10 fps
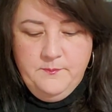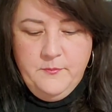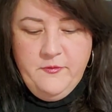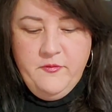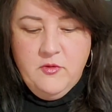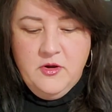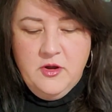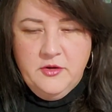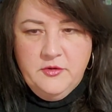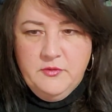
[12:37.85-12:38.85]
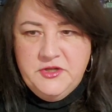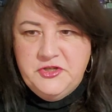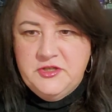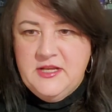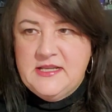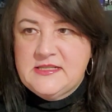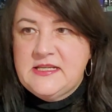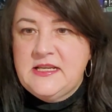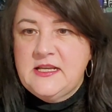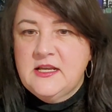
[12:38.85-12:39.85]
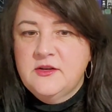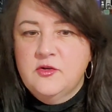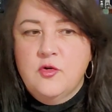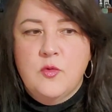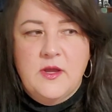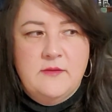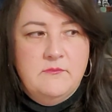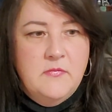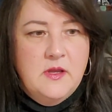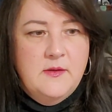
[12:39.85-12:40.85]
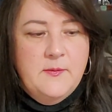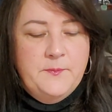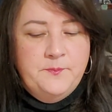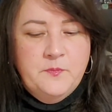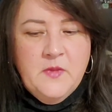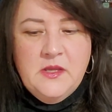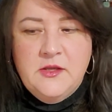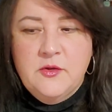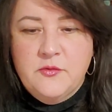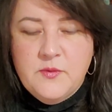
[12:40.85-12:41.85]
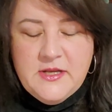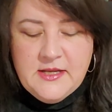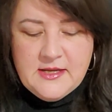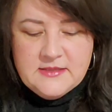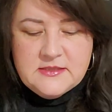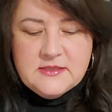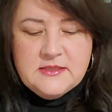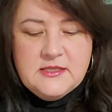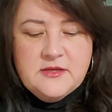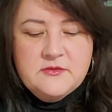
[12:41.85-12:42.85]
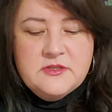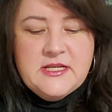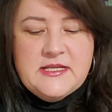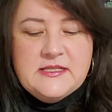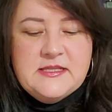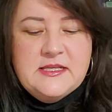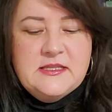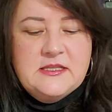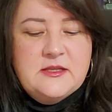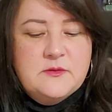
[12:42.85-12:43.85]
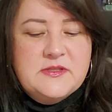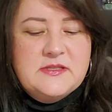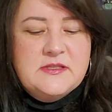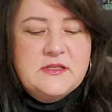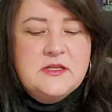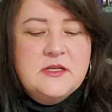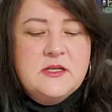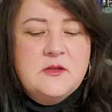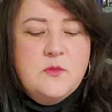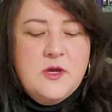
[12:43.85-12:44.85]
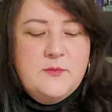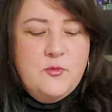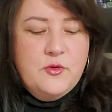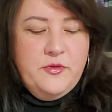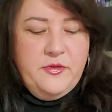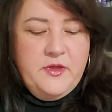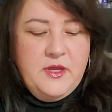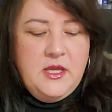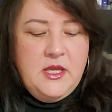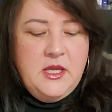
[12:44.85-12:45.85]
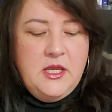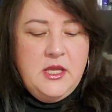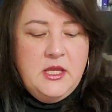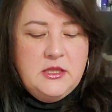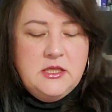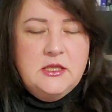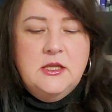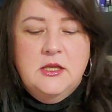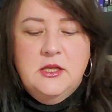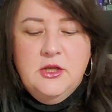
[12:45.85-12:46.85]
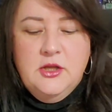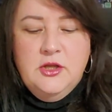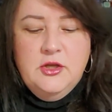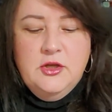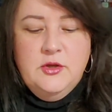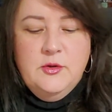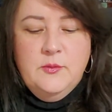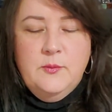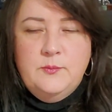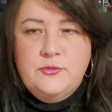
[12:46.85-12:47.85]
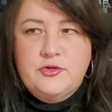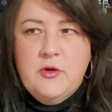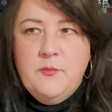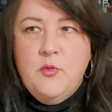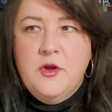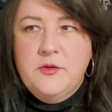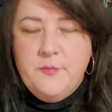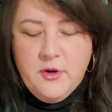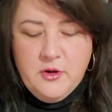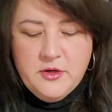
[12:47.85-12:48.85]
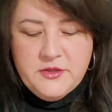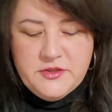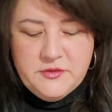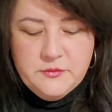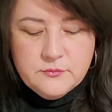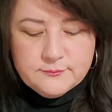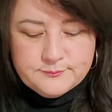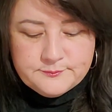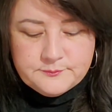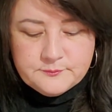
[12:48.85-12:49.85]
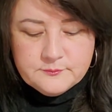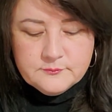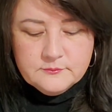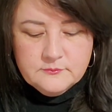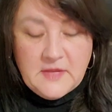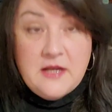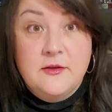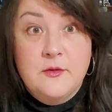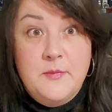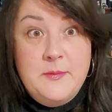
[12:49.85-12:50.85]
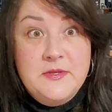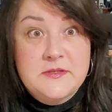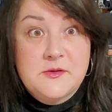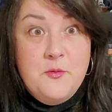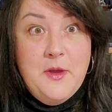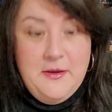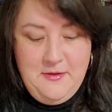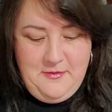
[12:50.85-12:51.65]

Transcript: Before Inauguration Day. Is he going to quit? The reading I did the other day said that there was still one more thing that Trump wanted Barr to do. I don't know. Maybe it's quit.